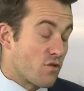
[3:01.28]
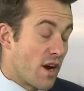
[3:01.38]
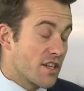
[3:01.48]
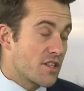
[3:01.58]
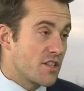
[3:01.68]

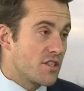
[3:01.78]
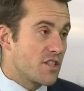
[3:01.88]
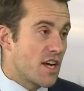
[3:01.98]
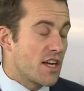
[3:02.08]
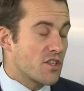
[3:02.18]
right, and
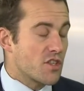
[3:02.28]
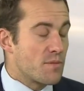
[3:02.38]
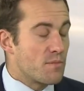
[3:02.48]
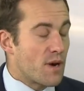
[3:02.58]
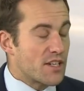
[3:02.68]

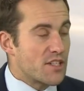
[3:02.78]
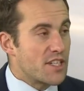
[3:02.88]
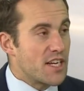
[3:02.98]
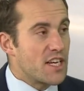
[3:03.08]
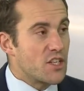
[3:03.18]
some
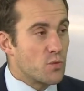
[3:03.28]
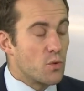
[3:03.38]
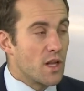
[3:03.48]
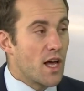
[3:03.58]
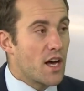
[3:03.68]
Brexiteers
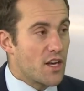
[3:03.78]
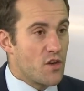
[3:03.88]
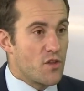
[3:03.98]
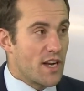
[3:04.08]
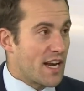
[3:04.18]
will argue that